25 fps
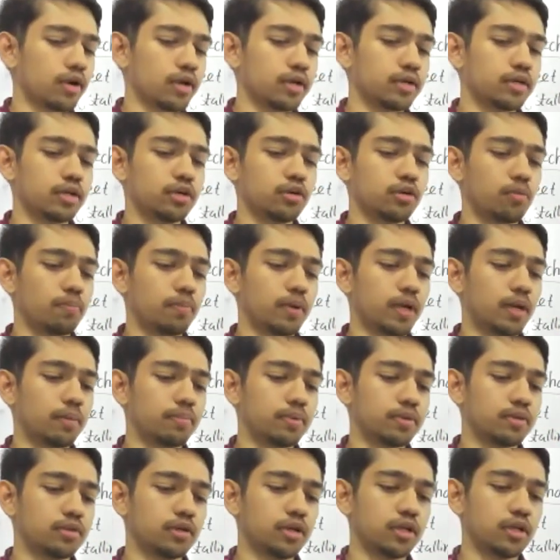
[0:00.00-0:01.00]
right, in your
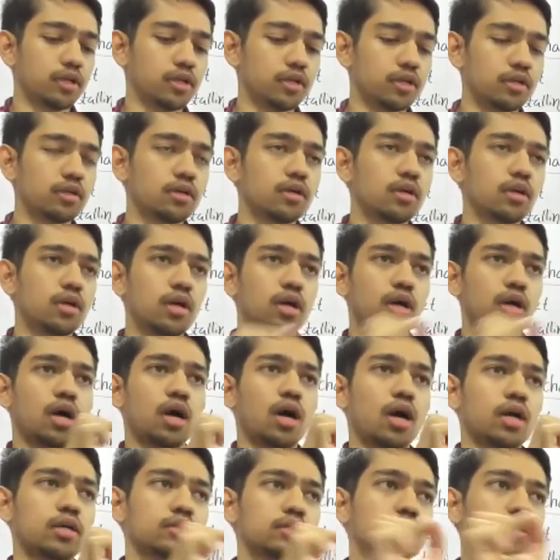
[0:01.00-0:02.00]
paper 3,
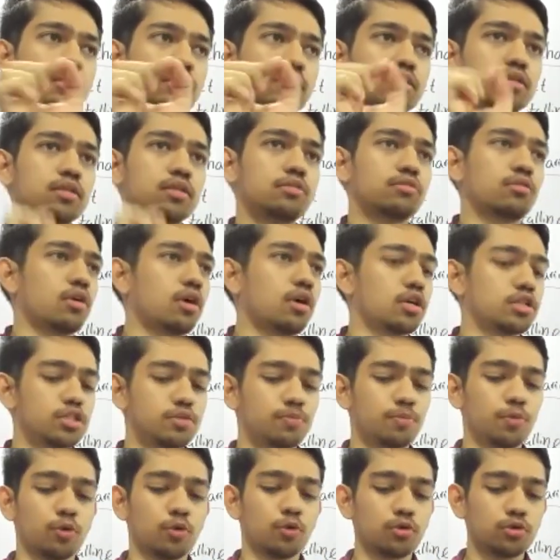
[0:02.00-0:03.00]
cut the
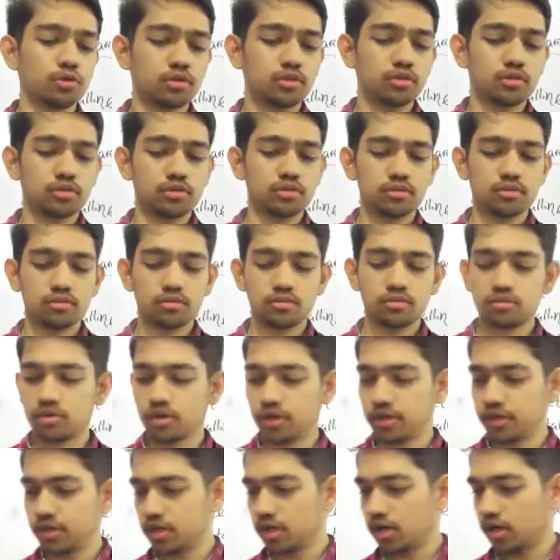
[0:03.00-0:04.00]
transport,
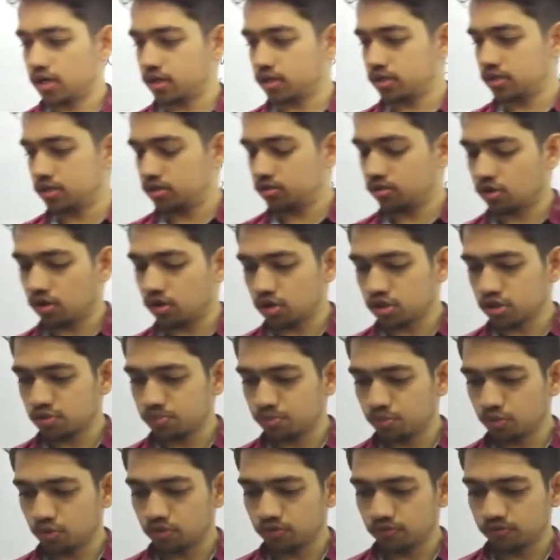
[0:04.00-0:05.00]
right, cut the
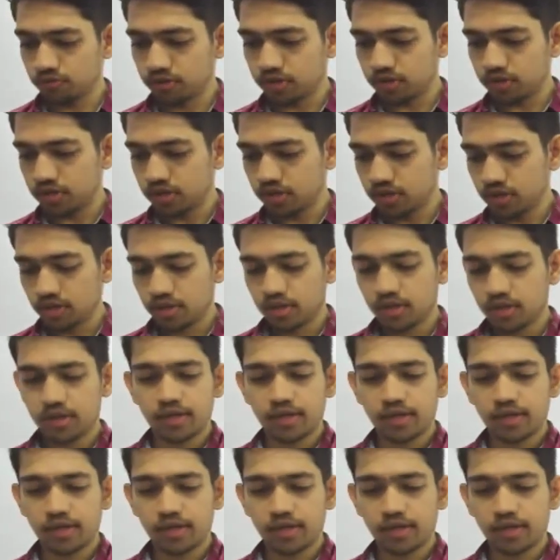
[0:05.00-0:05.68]
transport word